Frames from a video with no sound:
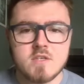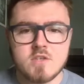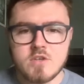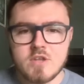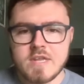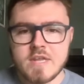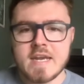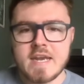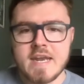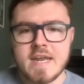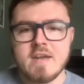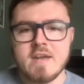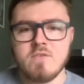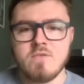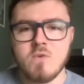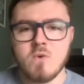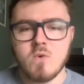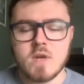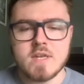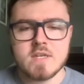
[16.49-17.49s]
to then later
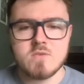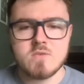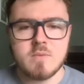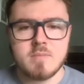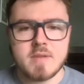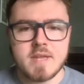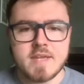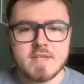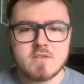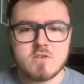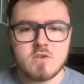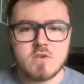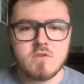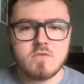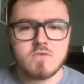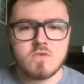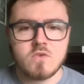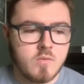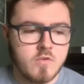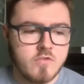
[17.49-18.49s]
fall into a place
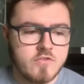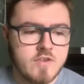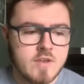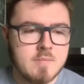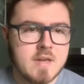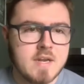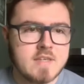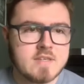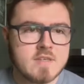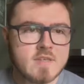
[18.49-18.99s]
of what seemingly